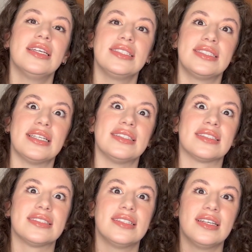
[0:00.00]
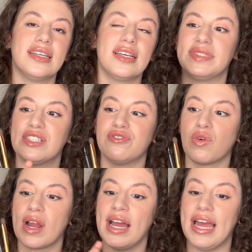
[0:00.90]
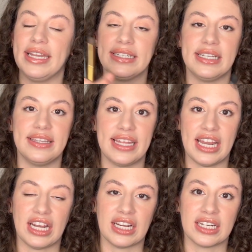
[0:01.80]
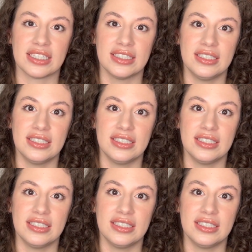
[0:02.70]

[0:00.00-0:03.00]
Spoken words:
since Sephora ended their